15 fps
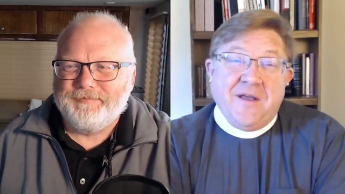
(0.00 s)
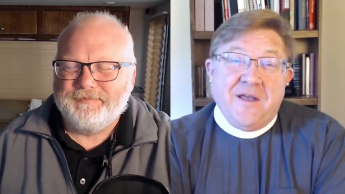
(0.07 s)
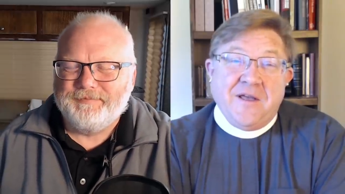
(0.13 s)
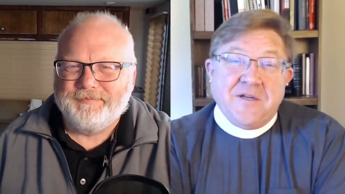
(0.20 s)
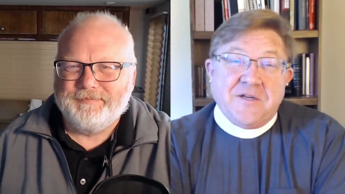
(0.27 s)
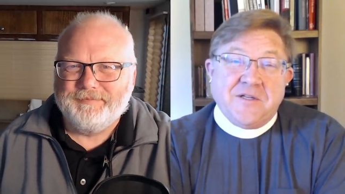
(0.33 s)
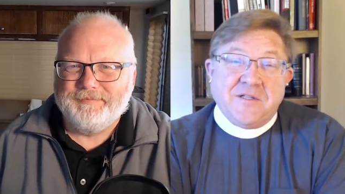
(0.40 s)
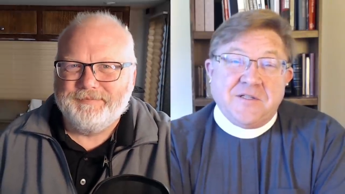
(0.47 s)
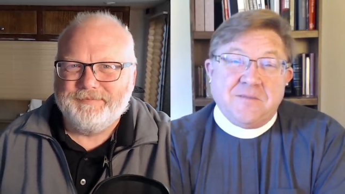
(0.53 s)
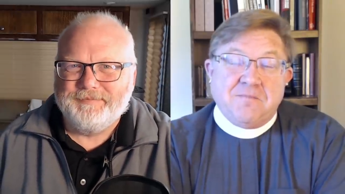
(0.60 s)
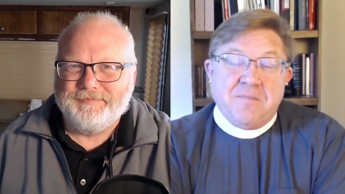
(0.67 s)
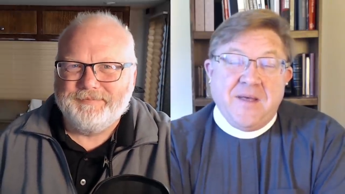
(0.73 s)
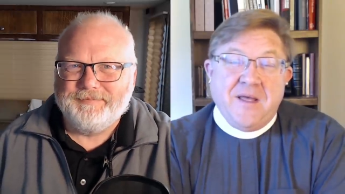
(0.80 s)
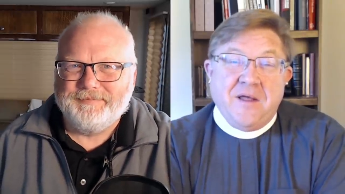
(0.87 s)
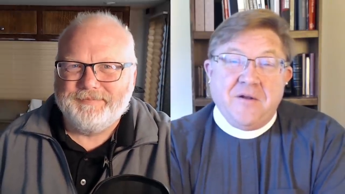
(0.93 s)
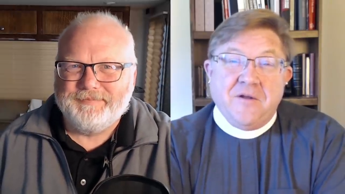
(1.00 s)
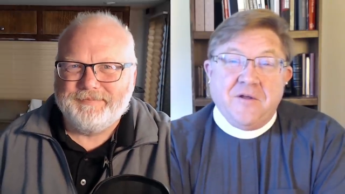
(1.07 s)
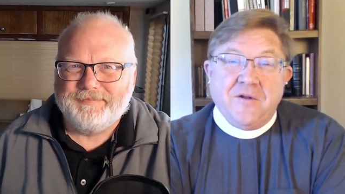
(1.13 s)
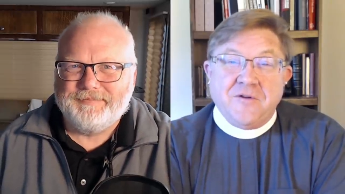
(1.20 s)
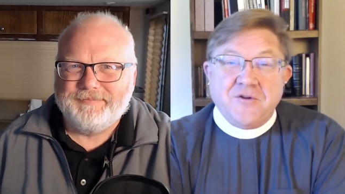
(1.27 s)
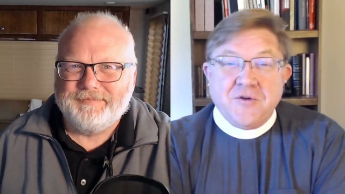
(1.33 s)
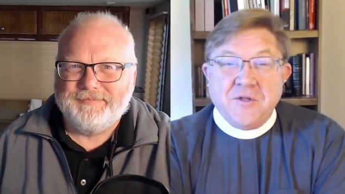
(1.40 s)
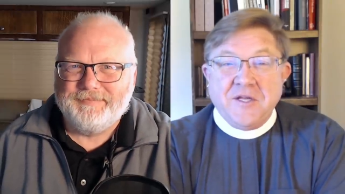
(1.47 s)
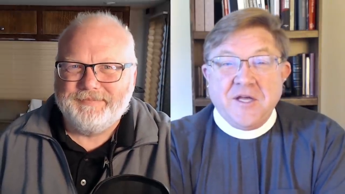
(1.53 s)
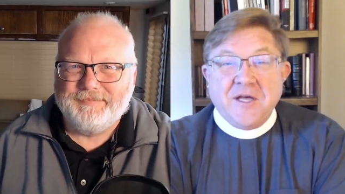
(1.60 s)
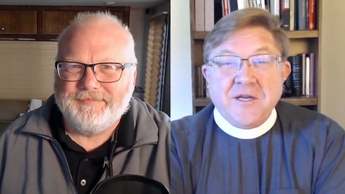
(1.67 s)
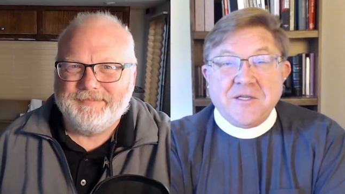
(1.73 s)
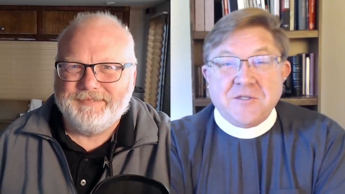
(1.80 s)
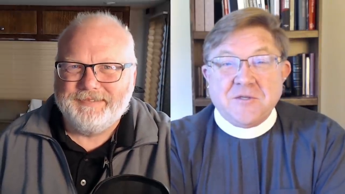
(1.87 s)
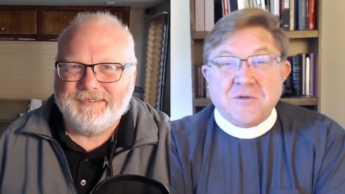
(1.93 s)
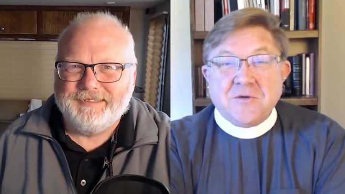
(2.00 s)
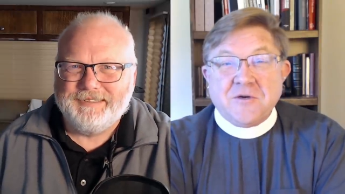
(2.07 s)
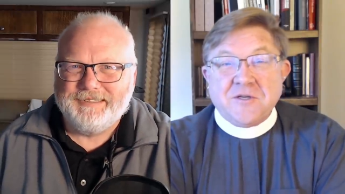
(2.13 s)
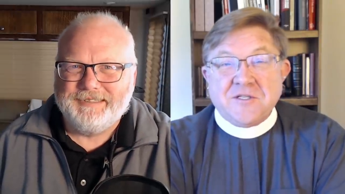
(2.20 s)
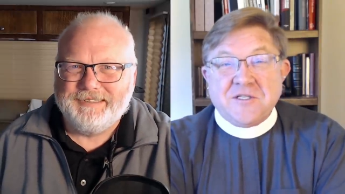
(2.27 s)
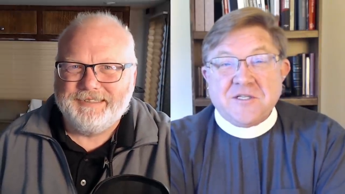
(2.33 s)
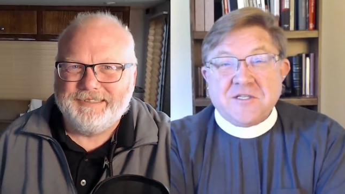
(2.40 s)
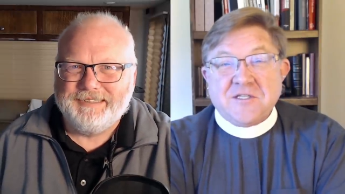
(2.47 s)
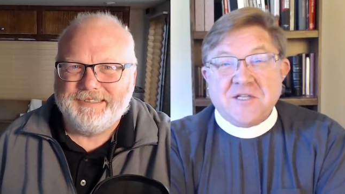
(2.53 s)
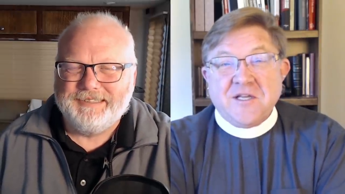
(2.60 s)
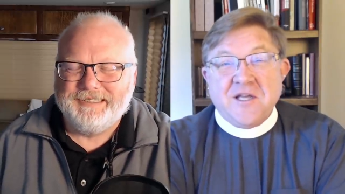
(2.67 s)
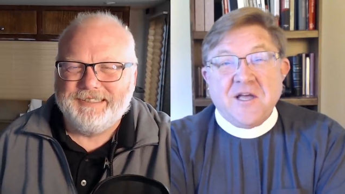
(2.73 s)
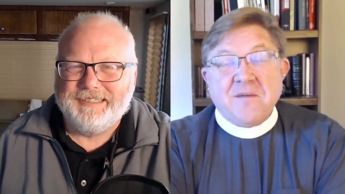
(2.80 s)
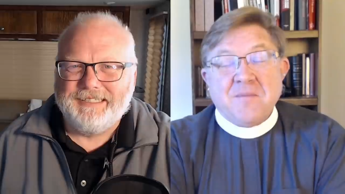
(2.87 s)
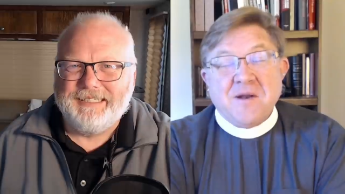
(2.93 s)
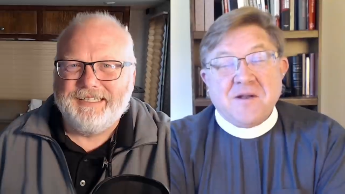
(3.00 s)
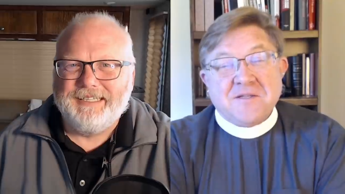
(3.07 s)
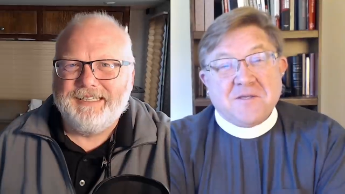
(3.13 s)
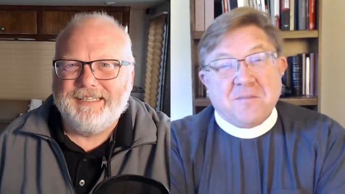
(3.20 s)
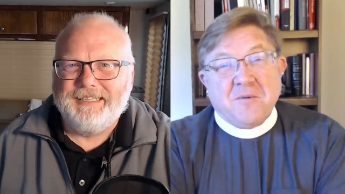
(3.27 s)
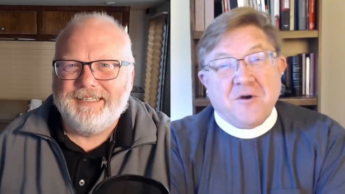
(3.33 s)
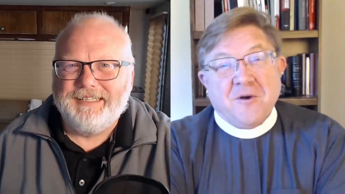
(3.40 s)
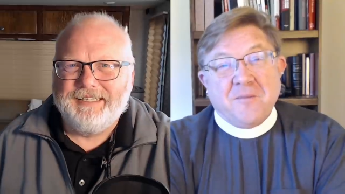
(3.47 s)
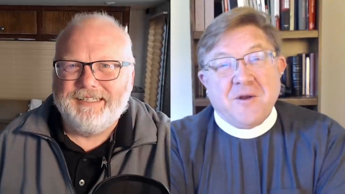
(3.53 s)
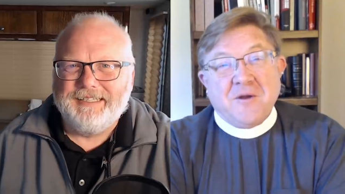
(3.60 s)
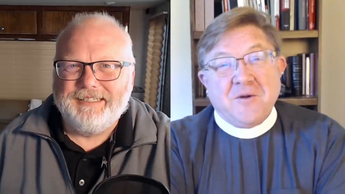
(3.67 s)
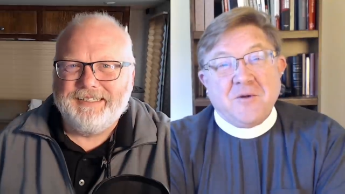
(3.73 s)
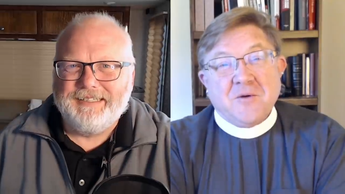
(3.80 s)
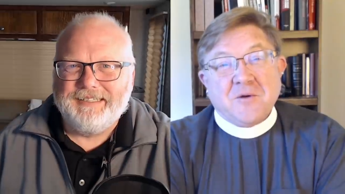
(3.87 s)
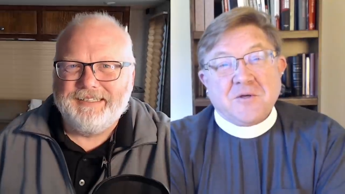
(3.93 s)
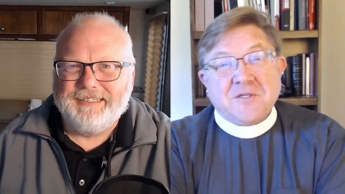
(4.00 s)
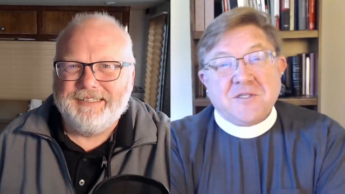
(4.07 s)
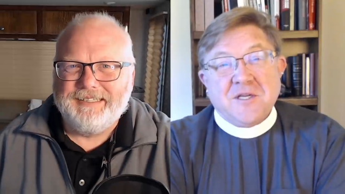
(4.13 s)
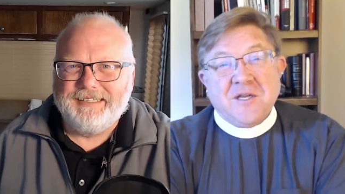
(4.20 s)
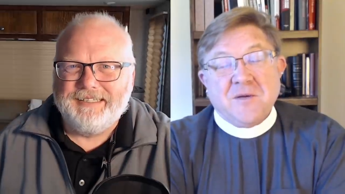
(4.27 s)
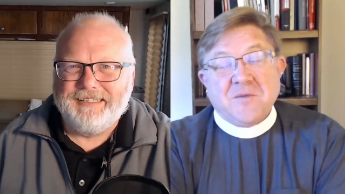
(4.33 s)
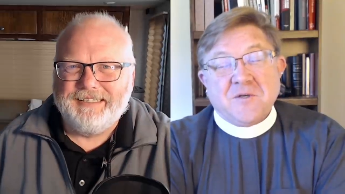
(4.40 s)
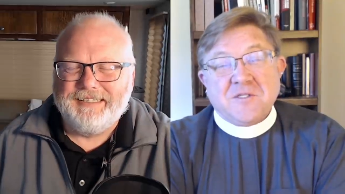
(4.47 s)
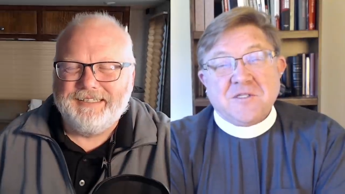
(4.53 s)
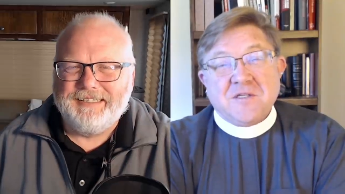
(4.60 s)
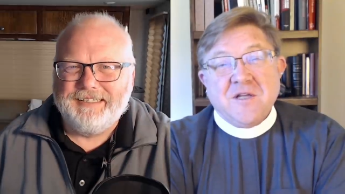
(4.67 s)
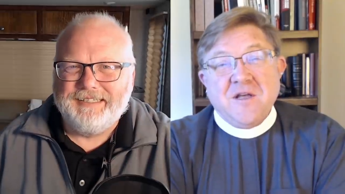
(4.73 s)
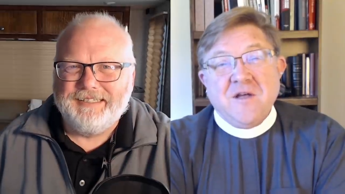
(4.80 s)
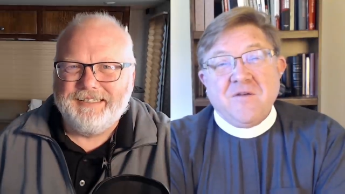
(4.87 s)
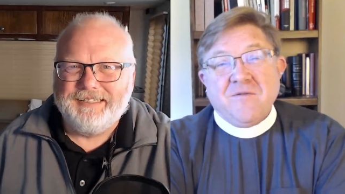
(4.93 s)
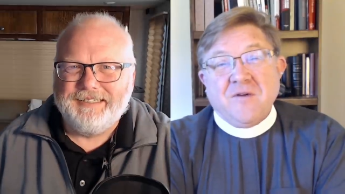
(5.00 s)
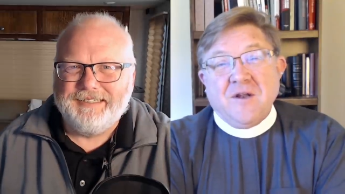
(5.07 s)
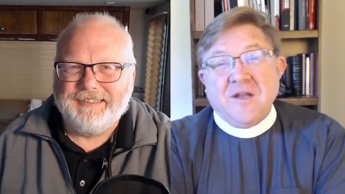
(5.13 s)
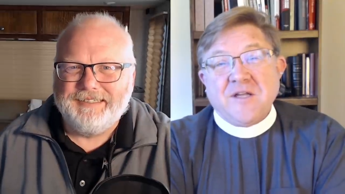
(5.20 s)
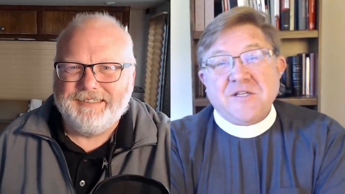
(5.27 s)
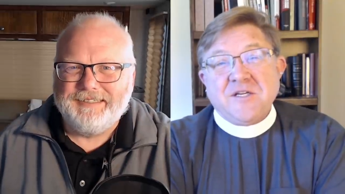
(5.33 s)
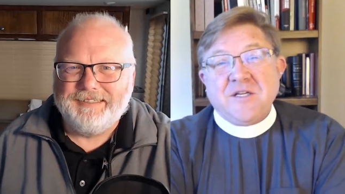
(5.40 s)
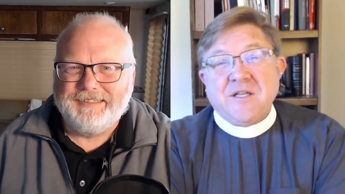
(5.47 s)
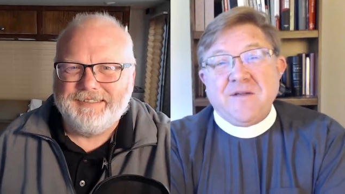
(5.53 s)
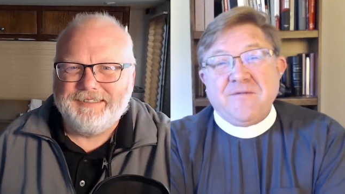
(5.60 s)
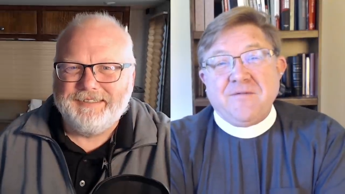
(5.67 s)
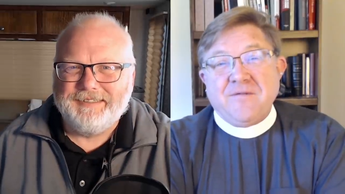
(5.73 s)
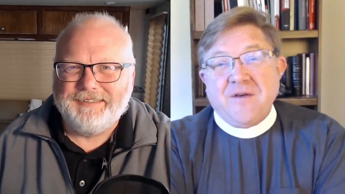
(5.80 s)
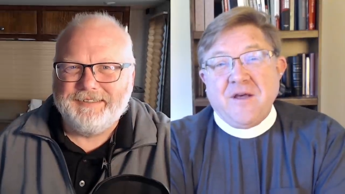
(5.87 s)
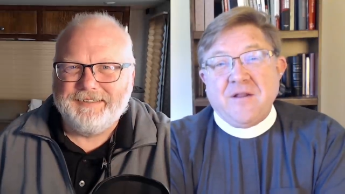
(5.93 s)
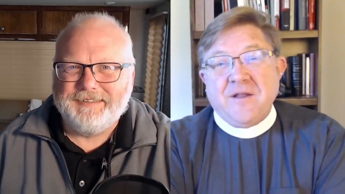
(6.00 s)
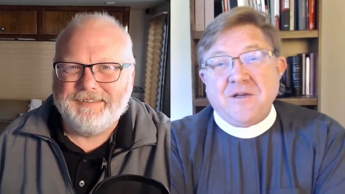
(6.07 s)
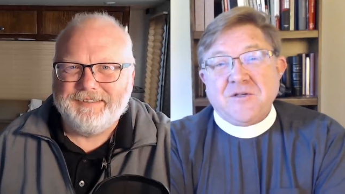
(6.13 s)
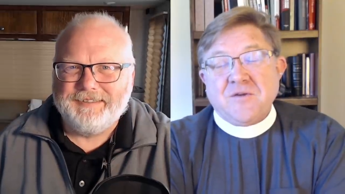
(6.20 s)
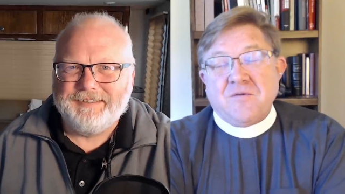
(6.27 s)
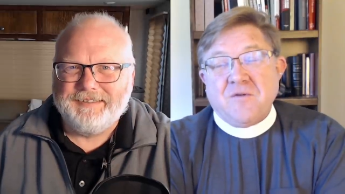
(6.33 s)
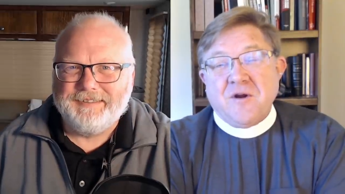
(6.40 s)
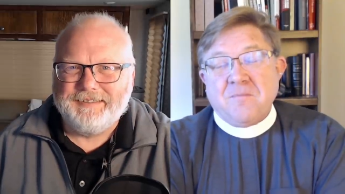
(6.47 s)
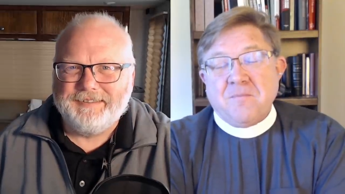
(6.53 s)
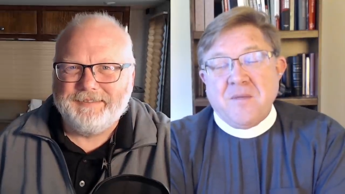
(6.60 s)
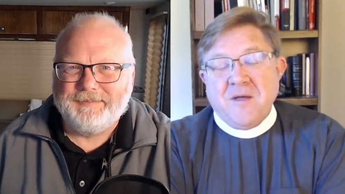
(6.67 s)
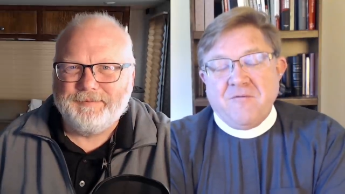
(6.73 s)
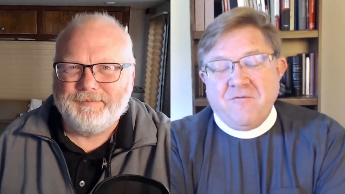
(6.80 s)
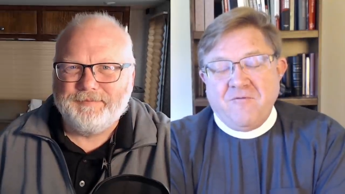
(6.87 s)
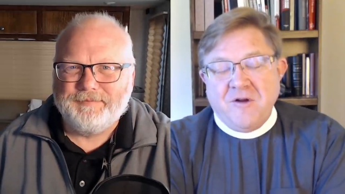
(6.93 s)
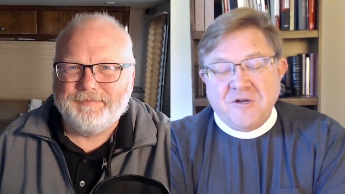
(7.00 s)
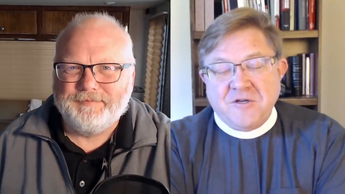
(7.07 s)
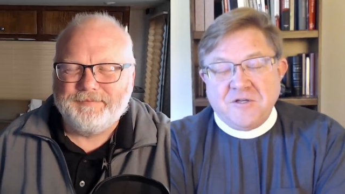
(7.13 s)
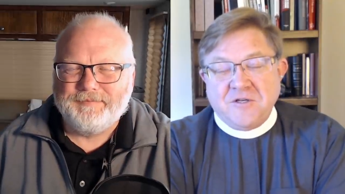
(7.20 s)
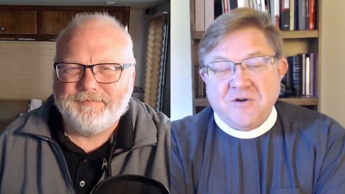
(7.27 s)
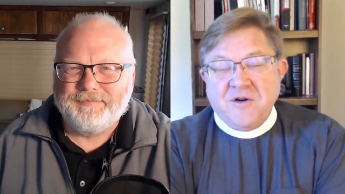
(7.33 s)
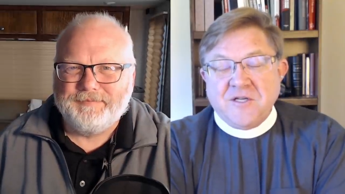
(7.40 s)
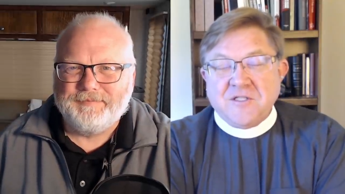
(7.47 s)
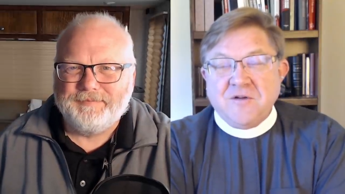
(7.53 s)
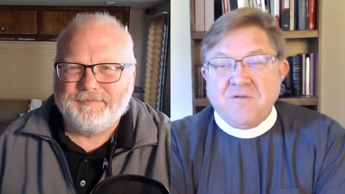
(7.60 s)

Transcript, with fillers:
Speaker 1: agents pound on Giuliani's door at 6 a.m. in his apartment in New York City was for allegedly failing to register as a